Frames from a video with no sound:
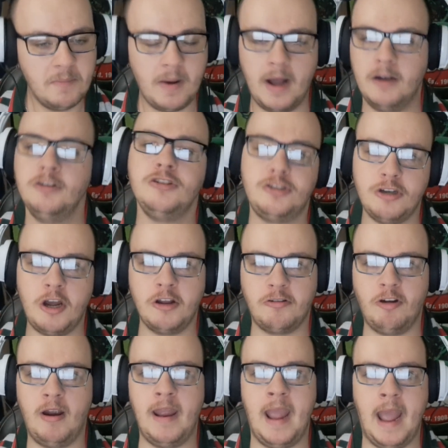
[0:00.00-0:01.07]
But Jai
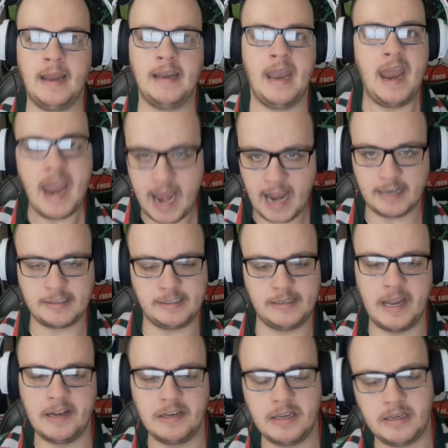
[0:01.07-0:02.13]
Gray had an
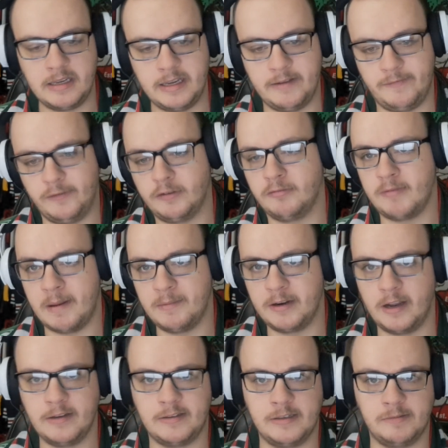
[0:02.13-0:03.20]
outstanding year for the
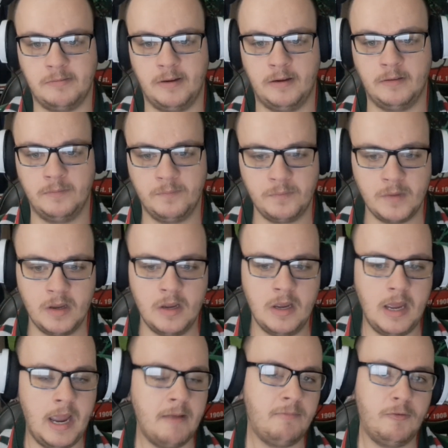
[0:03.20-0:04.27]
Rabbitohs as well.
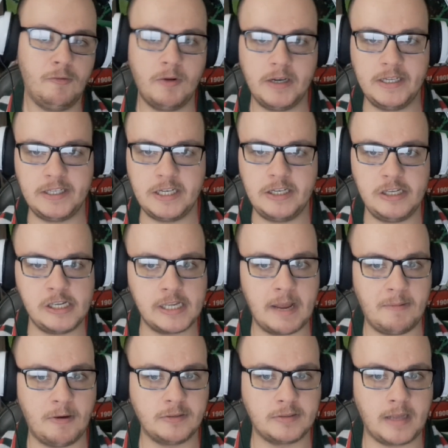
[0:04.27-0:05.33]
And for what he did in New
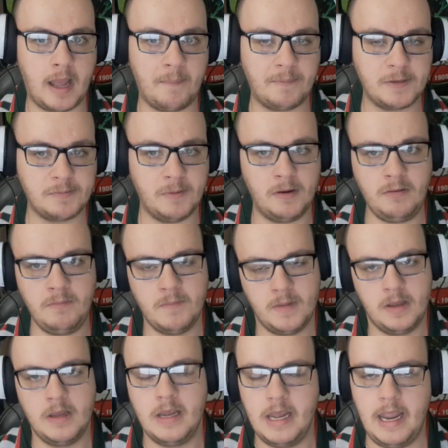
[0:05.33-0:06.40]
South Wales Cup as well,
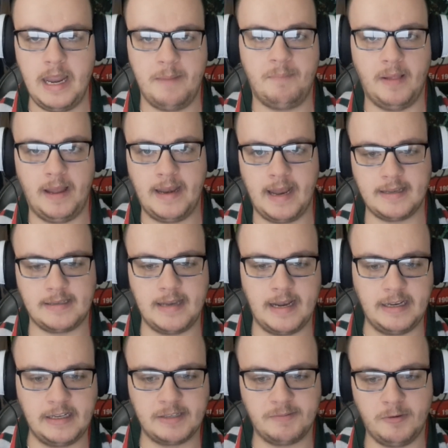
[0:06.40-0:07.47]
he played
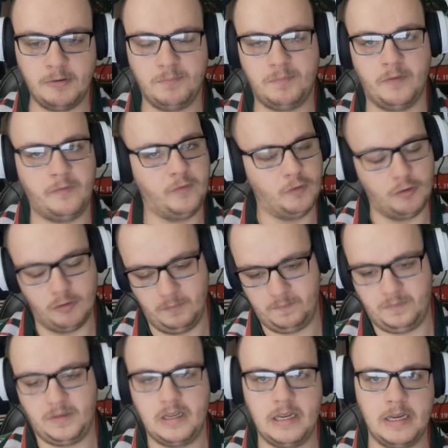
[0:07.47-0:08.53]
outstanding as well before
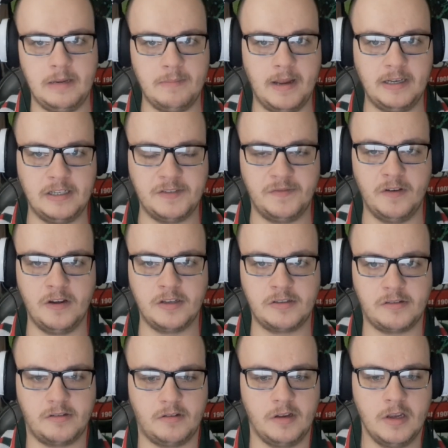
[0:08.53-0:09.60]
he made his
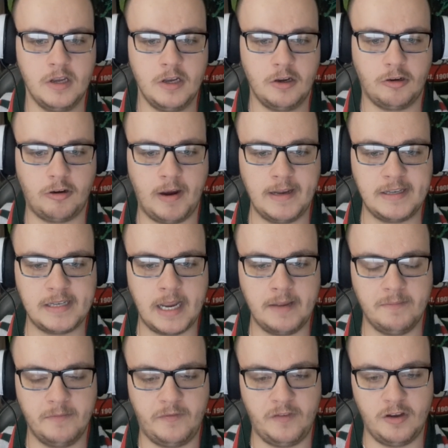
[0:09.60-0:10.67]
first grade debut.